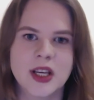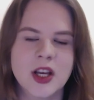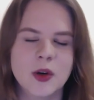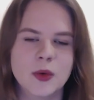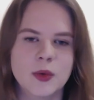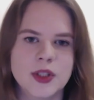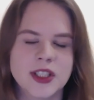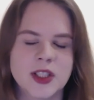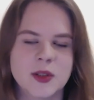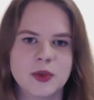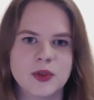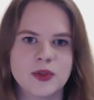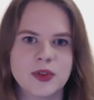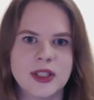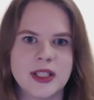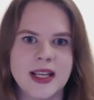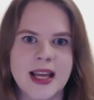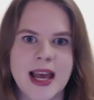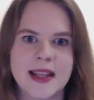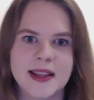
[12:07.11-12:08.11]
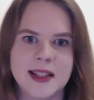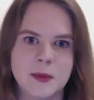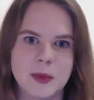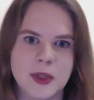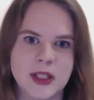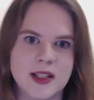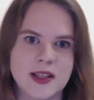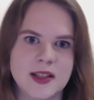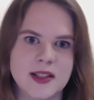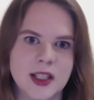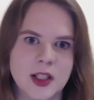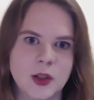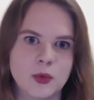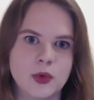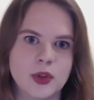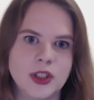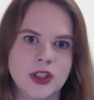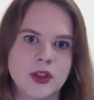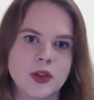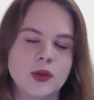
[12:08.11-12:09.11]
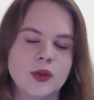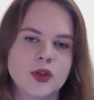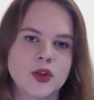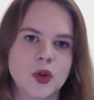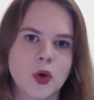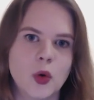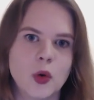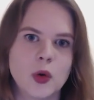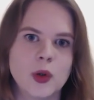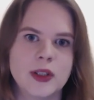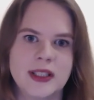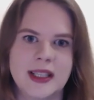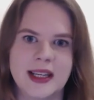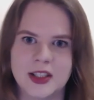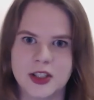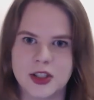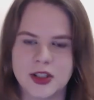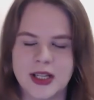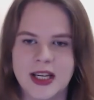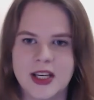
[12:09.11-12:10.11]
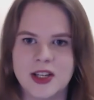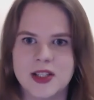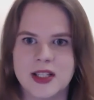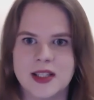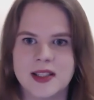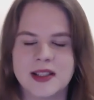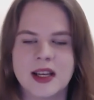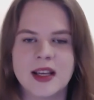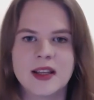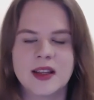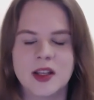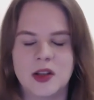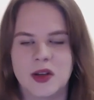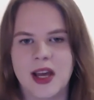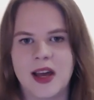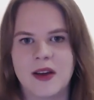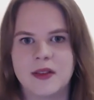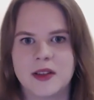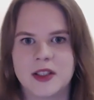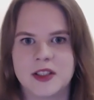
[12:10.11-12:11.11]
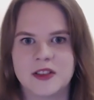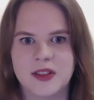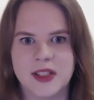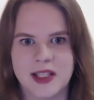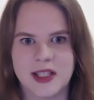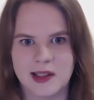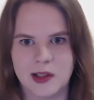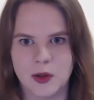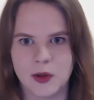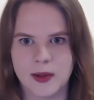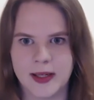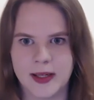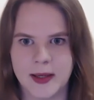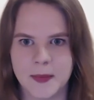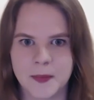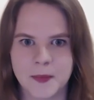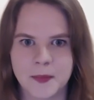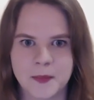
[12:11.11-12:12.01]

which can be really handy because it will use all the exchanges that you have configured locally.